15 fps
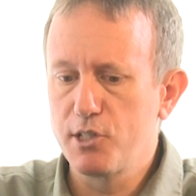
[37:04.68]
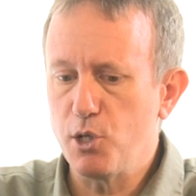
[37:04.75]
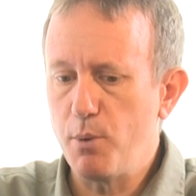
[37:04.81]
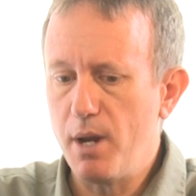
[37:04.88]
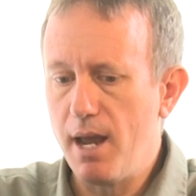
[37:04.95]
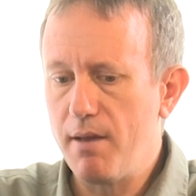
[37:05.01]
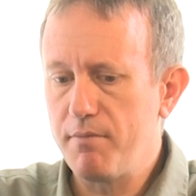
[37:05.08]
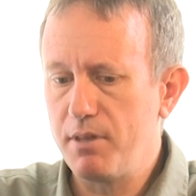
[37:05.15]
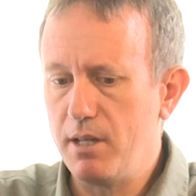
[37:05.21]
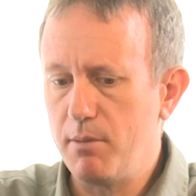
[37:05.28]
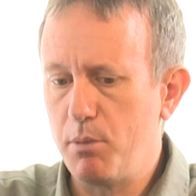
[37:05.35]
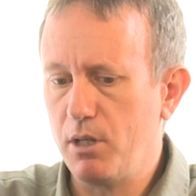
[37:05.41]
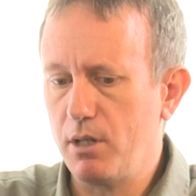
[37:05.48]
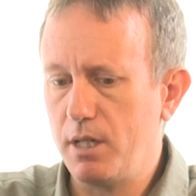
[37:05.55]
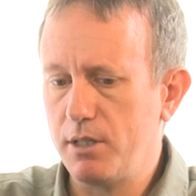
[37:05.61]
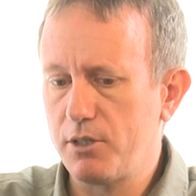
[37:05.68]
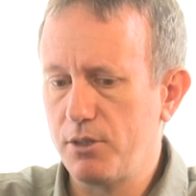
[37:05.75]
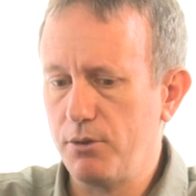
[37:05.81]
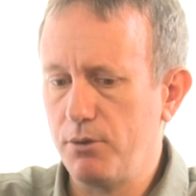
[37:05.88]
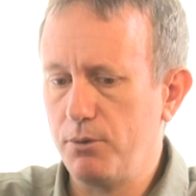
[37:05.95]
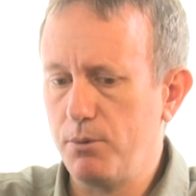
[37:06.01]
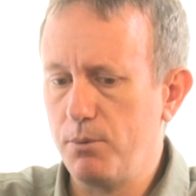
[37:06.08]
So we have the ability
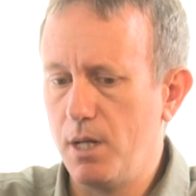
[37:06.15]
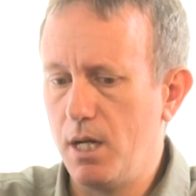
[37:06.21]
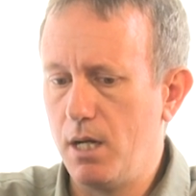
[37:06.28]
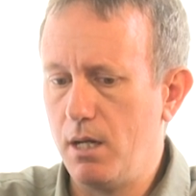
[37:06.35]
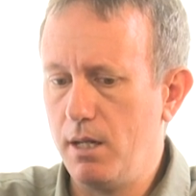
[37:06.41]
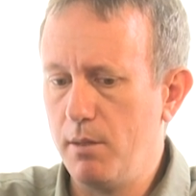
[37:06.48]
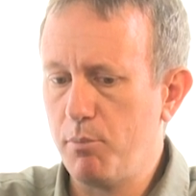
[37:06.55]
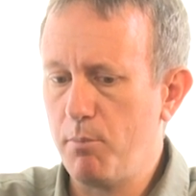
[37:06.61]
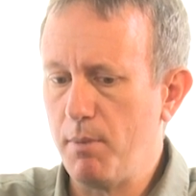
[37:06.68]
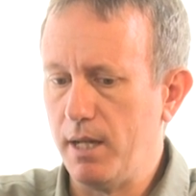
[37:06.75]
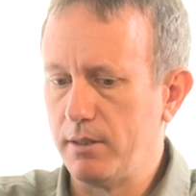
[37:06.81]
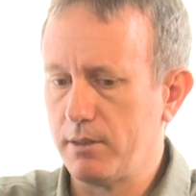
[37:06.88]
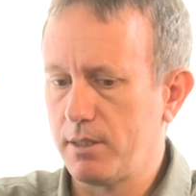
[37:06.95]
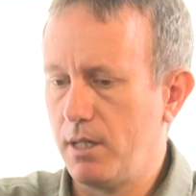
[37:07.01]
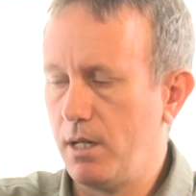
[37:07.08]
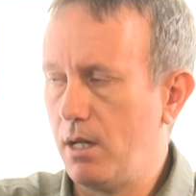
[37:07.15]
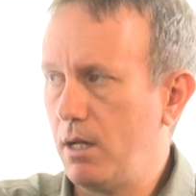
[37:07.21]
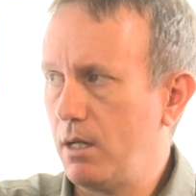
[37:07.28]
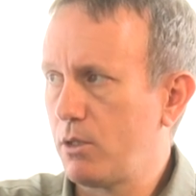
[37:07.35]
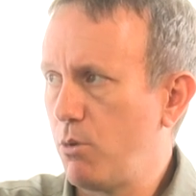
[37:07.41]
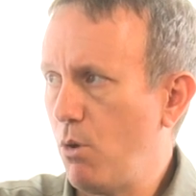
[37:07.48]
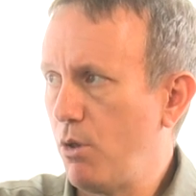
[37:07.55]
to implement
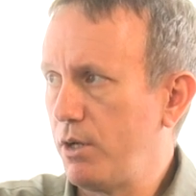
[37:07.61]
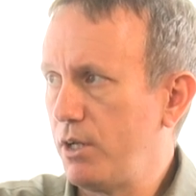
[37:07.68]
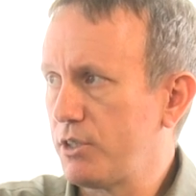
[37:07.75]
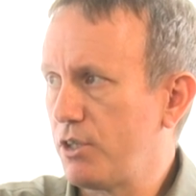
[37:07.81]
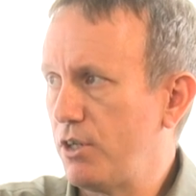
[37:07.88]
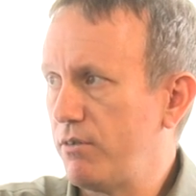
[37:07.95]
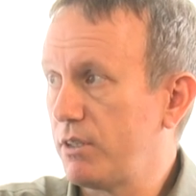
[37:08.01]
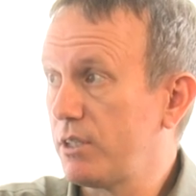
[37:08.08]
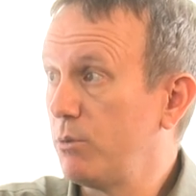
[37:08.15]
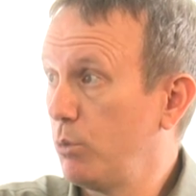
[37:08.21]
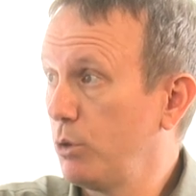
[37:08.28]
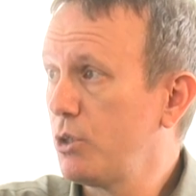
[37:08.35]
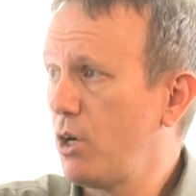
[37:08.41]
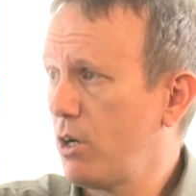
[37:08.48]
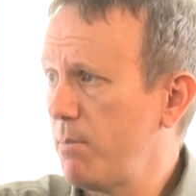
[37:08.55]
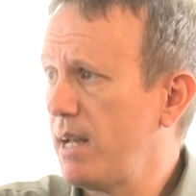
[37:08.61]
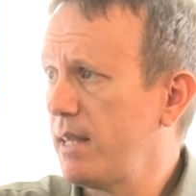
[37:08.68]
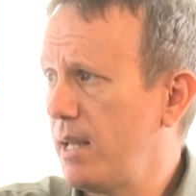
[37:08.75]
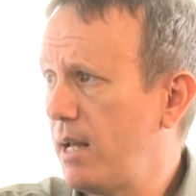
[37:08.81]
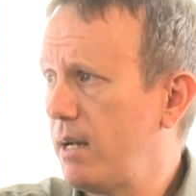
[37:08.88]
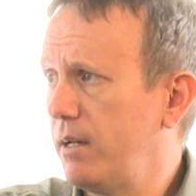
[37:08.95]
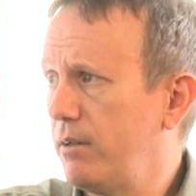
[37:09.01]
quality of service, and we'll talk about
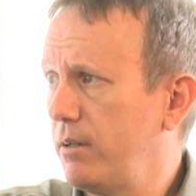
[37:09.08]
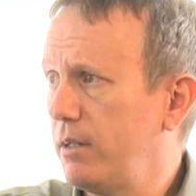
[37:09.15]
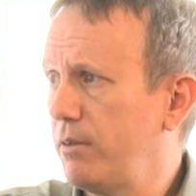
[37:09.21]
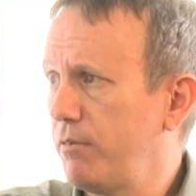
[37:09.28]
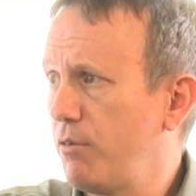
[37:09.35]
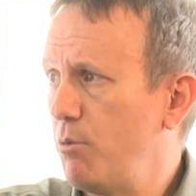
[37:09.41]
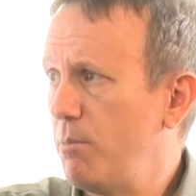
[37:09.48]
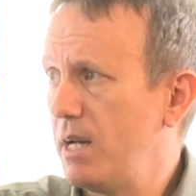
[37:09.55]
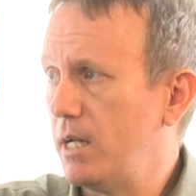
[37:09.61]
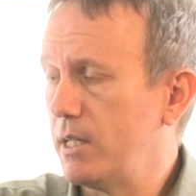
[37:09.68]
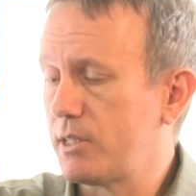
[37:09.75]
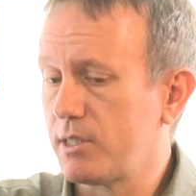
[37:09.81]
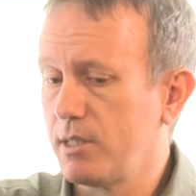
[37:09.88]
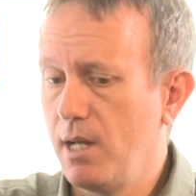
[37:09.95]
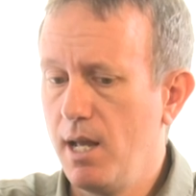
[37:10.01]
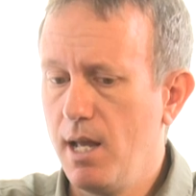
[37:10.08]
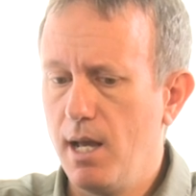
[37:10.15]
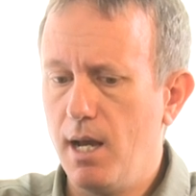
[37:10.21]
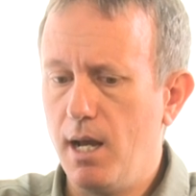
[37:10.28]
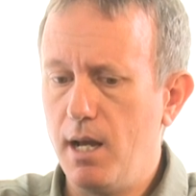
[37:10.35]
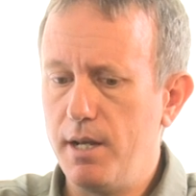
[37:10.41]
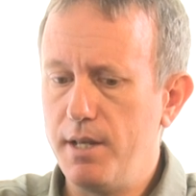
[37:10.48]
that in a few minutes.
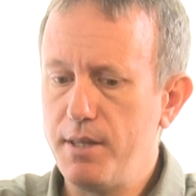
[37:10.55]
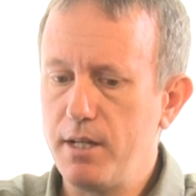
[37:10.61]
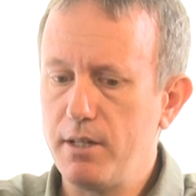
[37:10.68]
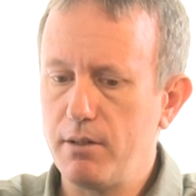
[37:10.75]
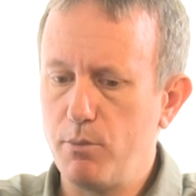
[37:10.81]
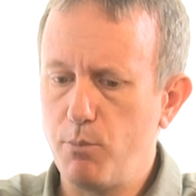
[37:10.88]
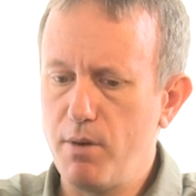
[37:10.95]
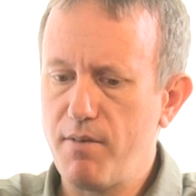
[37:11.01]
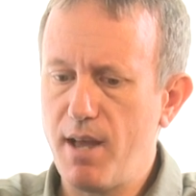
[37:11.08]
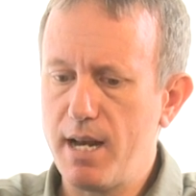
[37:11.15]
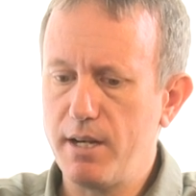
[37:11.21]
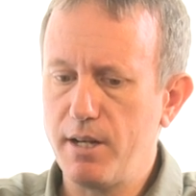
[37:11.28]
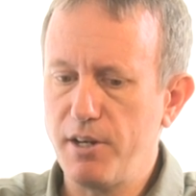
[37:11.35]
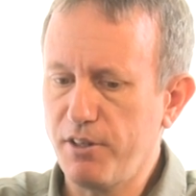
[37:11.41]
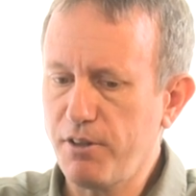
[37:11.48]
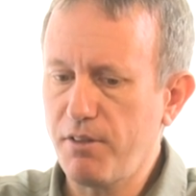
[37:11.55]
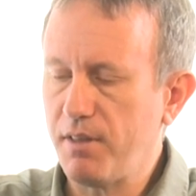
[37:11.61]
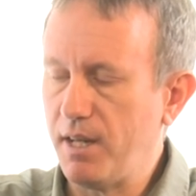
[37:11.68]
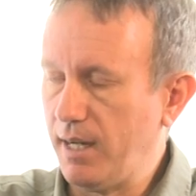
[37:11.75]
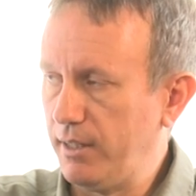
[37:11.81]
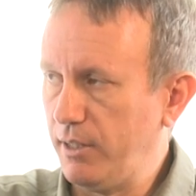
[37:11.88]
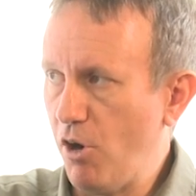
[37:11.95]
And then we've added another
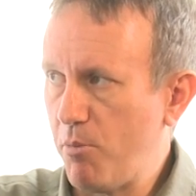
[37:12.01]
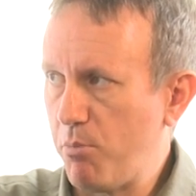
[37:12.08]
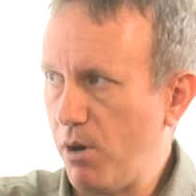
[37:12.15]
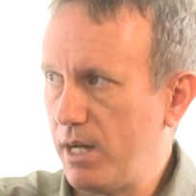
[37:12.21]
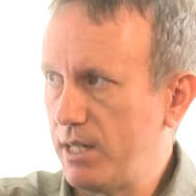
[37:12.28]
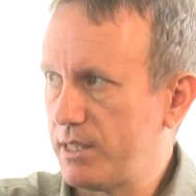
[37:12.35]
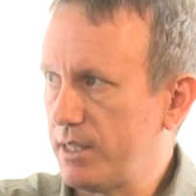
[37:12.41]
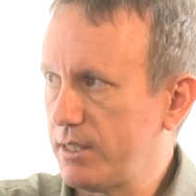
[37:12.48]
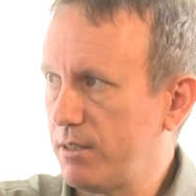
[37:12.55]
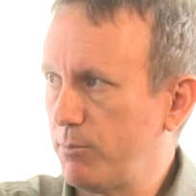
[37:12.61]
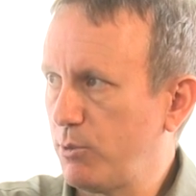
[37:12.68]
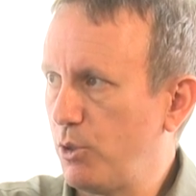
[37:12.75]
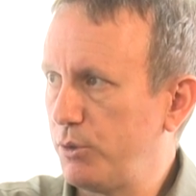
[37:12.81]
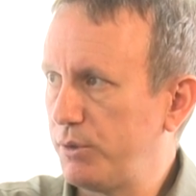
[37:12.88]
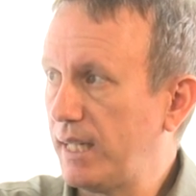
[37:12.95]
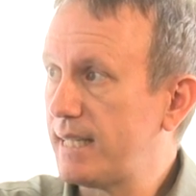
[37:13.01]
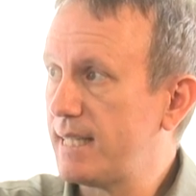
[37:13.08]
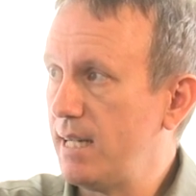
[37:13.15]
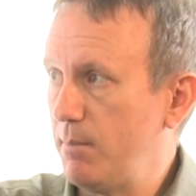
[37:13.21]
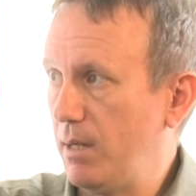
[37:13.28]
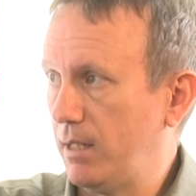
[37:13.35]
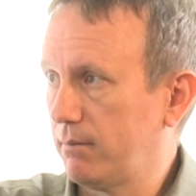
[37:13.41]
thing in the operating system called NIC
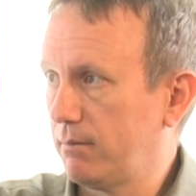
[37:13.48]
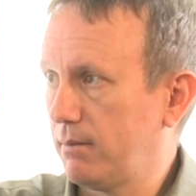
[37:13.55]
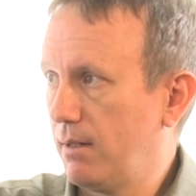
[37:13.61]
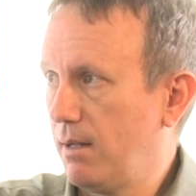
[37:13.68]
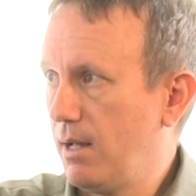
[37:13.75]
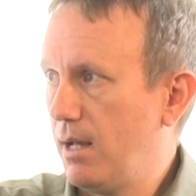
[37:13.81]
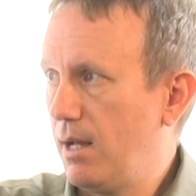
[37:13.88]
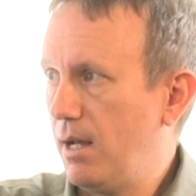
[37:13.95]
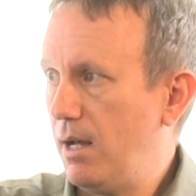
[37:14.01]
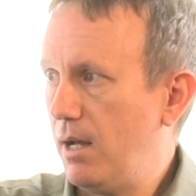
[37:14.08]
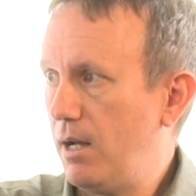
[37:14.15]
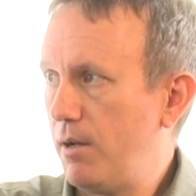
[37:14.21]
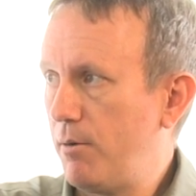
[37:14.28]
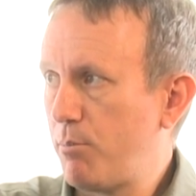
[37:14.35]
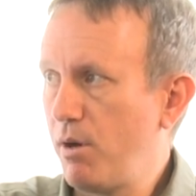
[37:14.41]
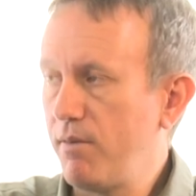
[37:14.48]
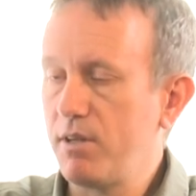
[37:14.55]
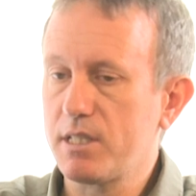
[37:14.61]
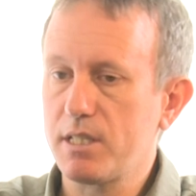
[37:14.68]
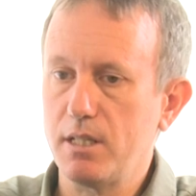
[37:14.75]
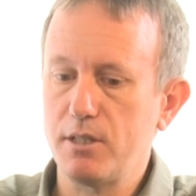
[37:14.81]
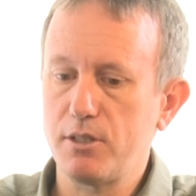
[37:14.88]
teaming.
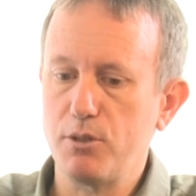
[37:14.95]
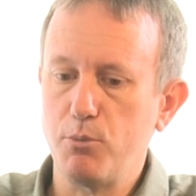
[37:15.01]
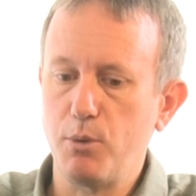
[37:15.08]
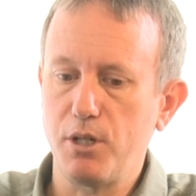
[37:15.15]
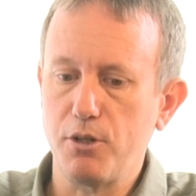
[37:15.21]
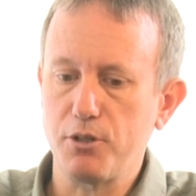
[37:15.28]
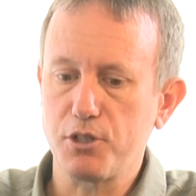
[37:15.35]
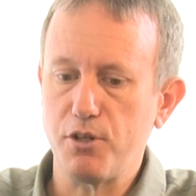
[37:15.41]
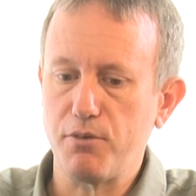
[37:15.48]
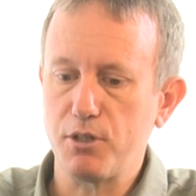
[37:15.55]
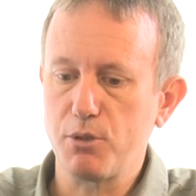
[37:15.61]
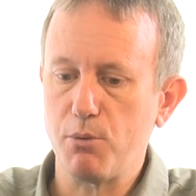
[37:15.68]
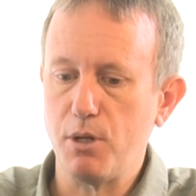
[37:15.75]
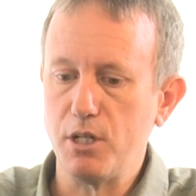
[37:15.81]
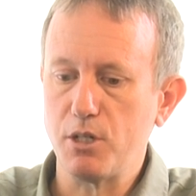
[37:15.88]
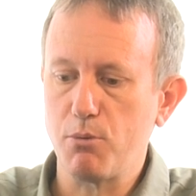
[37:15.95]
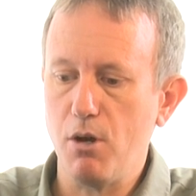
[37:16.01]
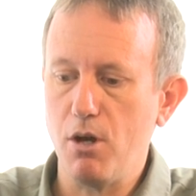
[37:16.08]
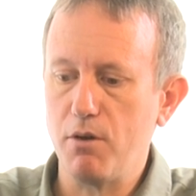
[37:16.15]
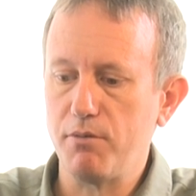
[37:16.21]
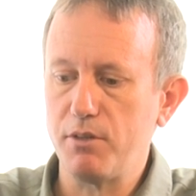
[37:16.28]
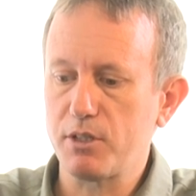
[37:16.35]
Previously to Windows Server
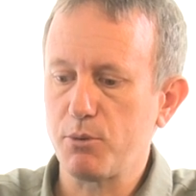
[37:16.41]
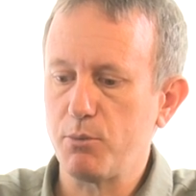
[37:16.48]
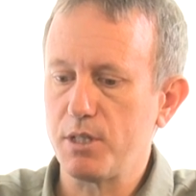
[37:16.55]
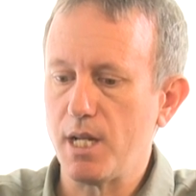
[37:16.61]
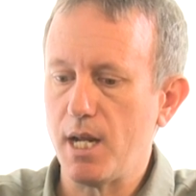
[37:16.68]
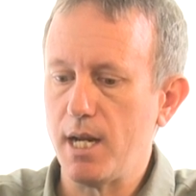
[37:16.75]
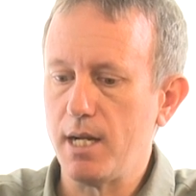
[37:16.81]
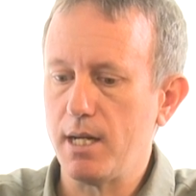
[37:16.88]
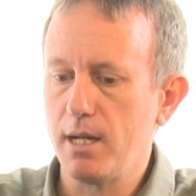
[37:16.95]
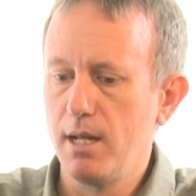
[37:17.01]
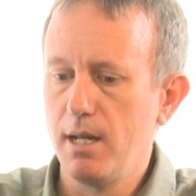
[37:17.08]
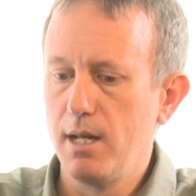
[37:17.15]
2012, this was a